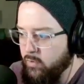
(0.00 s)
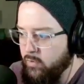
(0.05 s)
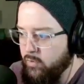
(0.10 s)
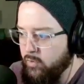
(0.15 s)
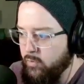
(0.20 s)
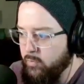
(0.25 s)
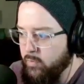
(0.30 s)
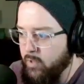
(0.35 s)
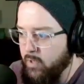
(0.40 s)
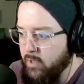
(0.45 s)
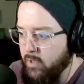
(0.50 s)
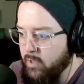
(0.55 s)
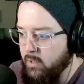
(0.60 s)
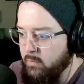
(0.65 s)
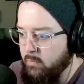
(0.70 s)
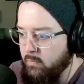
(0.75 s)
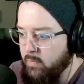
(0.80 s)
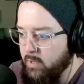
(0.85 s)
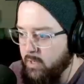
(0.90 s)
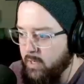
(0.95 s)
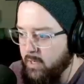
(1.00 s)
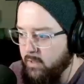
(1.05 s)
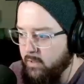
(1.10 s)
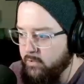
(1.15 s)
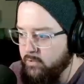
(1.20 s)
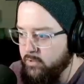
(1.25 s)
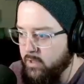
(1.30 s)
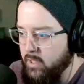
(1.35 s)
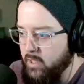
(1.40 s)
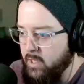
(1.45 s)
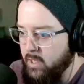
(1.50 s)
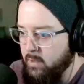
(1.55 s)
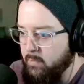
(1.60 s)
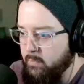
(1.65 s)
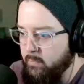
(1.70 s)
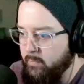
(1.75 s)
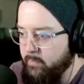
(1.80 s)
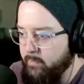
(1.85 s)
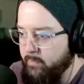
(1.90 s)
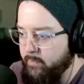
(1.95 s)
something up? Did I glitch the
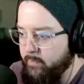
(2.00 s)
game?